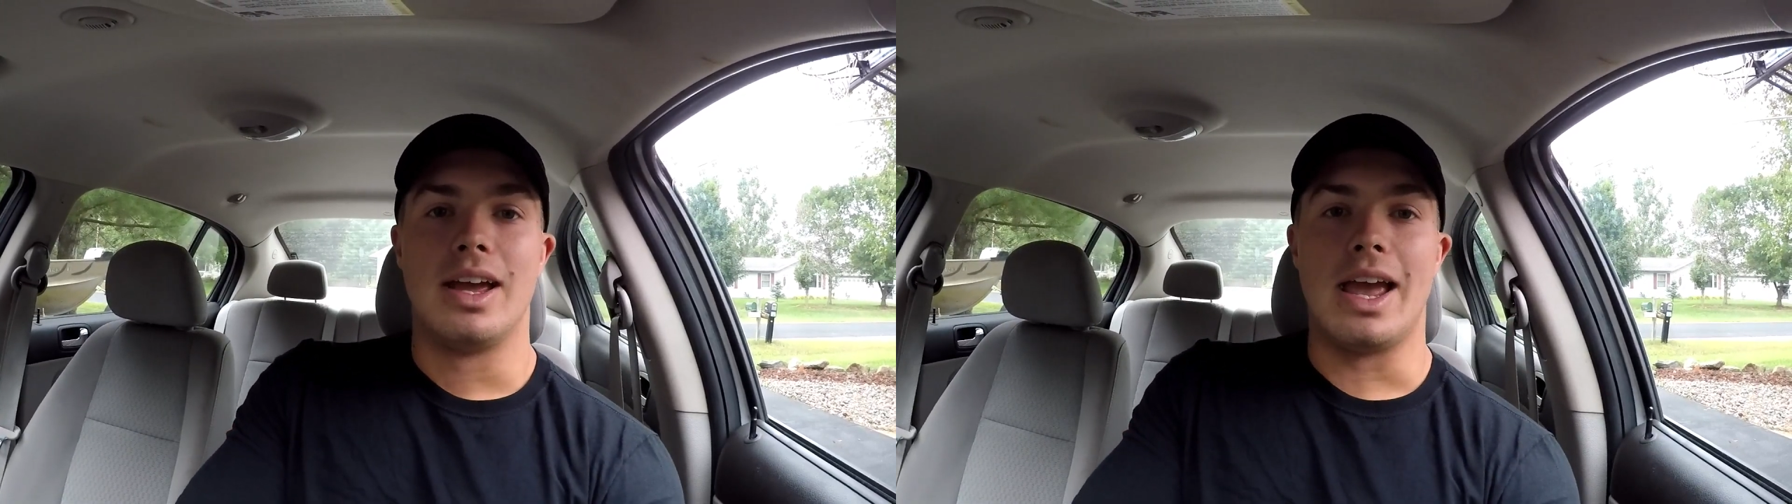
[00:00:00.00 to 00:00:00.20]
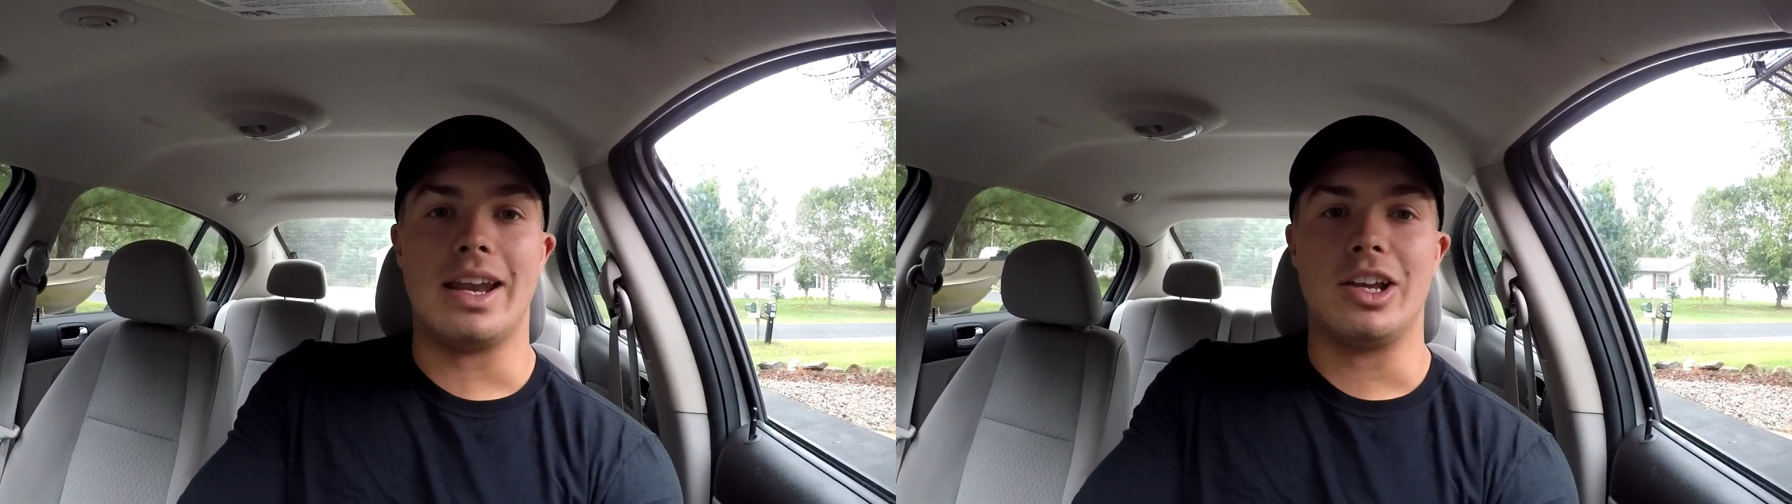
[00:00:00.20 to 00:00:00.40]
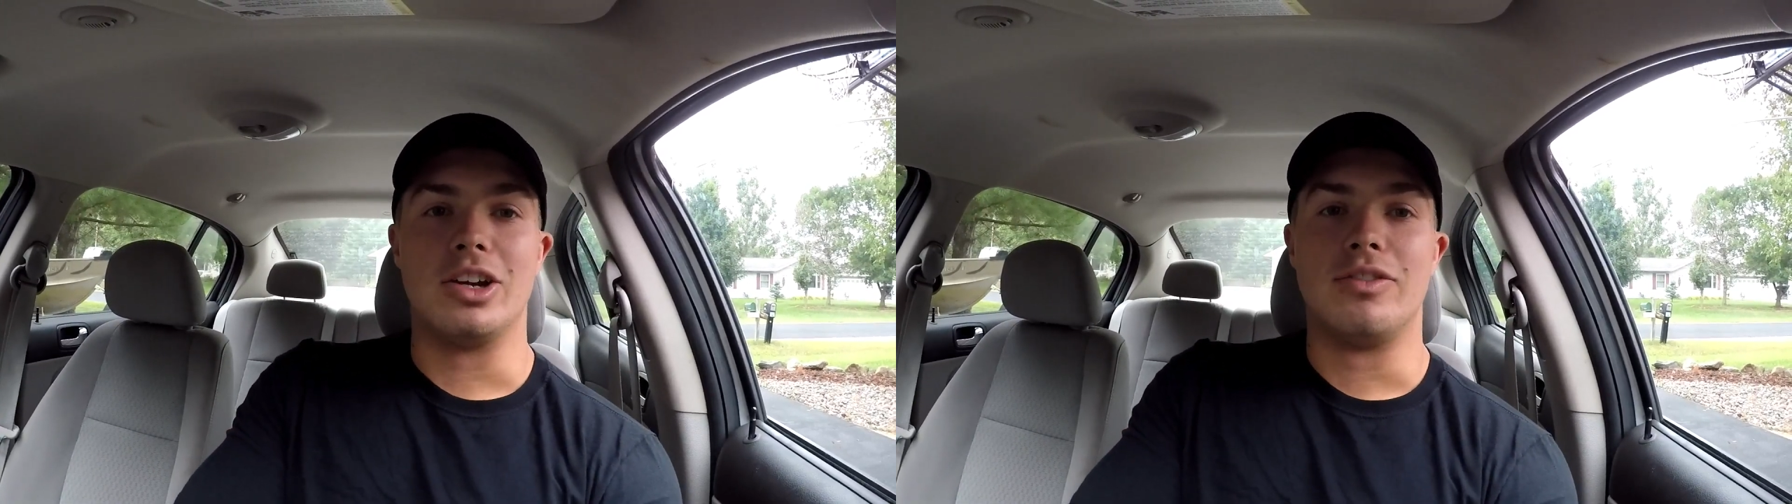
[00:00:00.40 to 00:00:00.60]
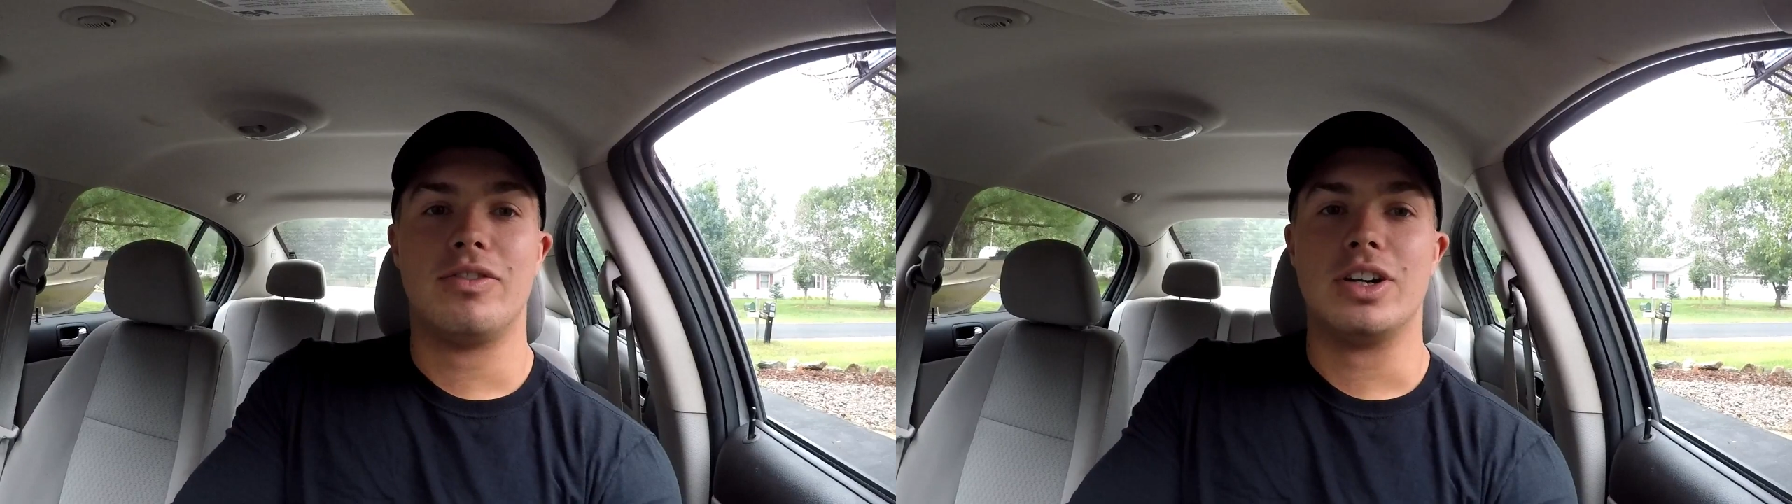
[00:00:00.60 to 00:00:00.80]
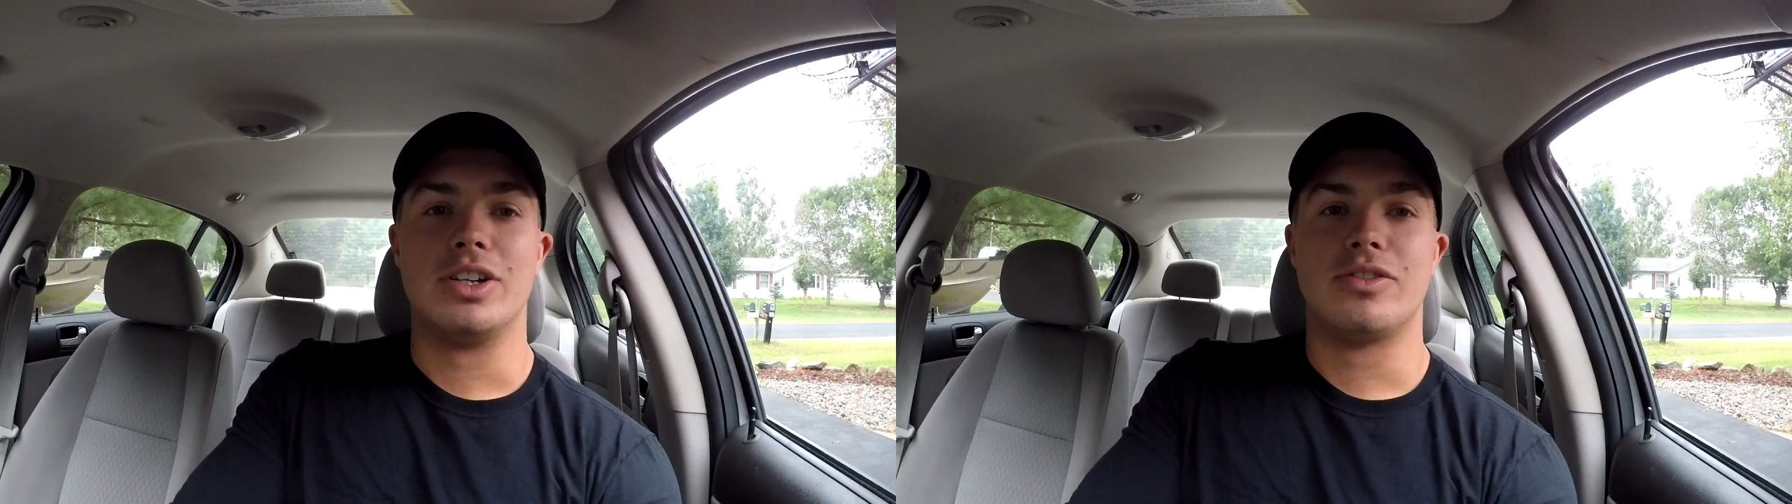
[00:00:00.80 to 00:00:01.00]
any good
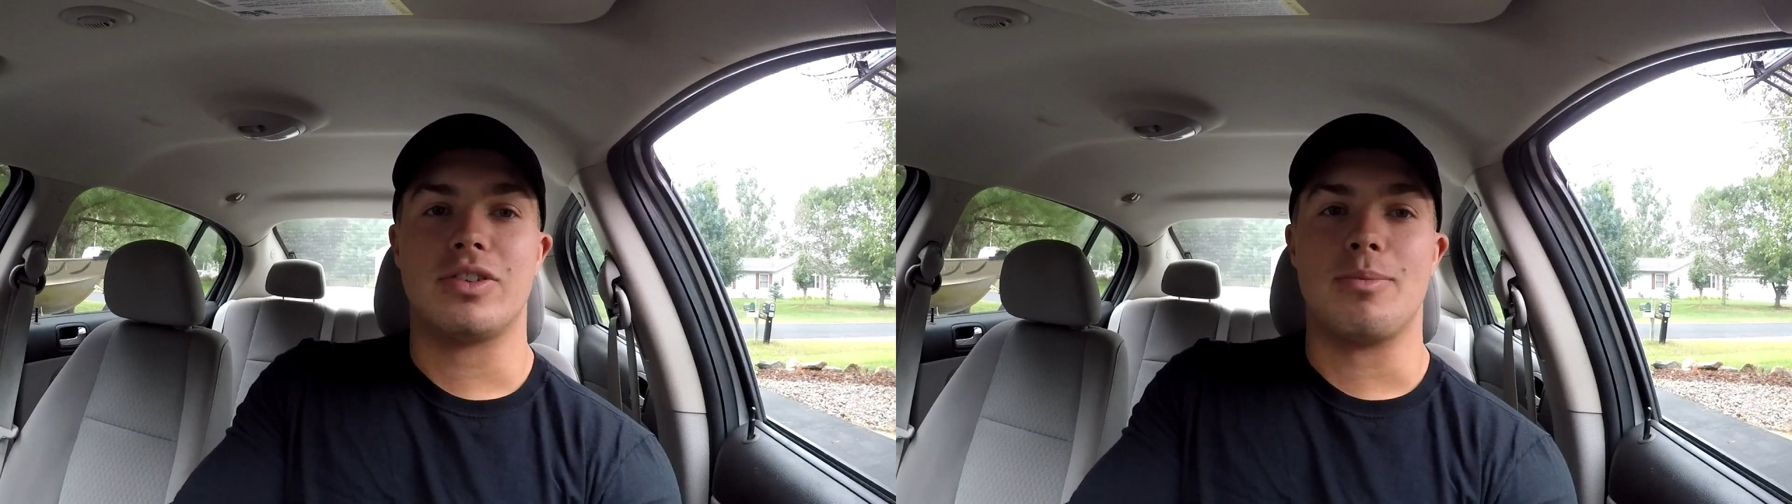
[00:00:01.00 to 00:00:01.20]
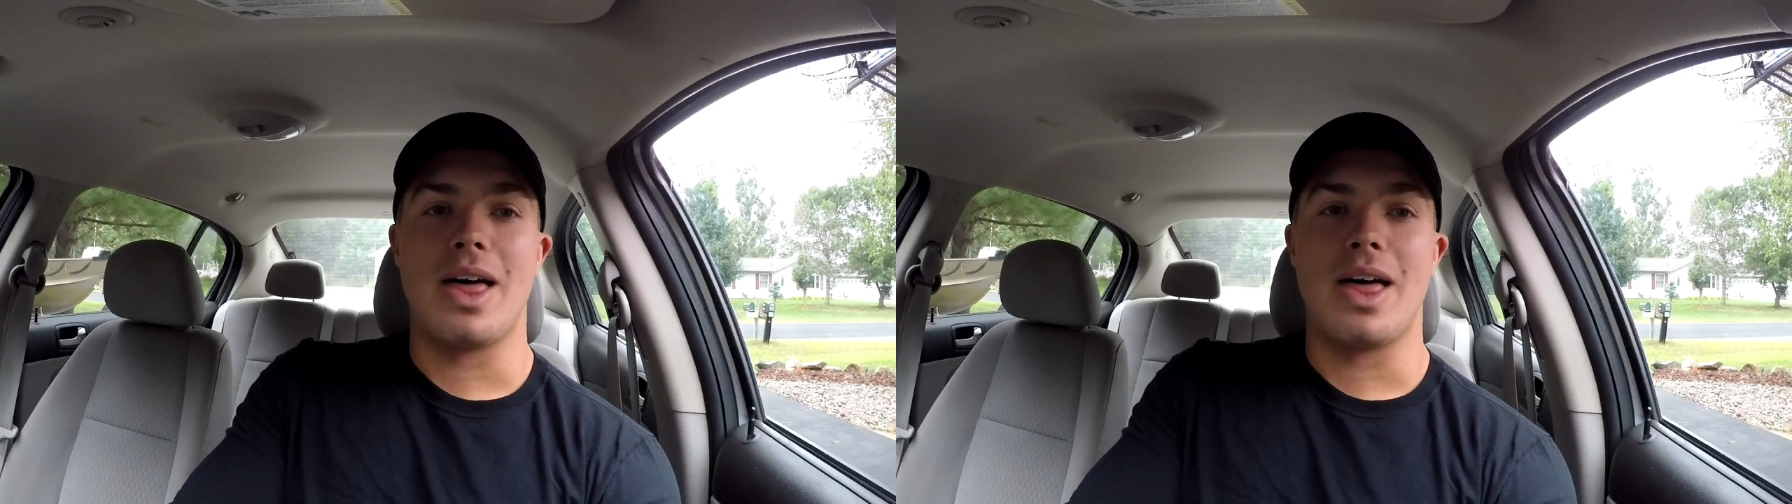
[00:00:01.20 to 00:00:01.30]
footage from